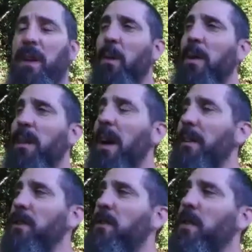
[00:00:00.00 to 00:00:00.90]
And we've got
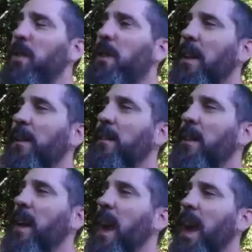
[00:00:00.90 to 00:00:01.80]
this truth in us,
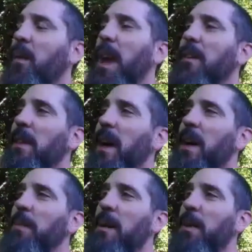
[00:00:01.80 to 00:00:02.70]
and we have a lot
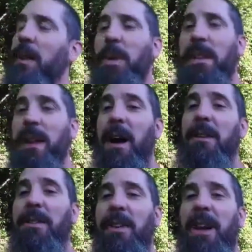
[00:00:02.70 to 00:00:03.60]
of people that we
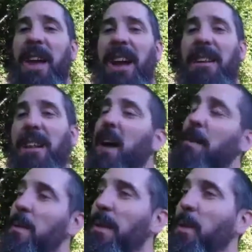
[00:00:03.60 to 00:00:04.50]
love and a lot of
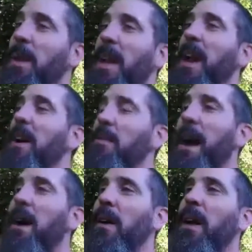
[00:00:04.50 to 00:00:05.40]
people that we care
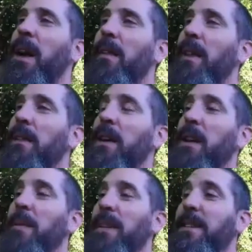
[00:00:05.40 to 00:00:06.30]
about that's going
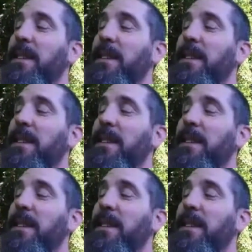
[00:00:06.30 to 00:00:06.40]
to be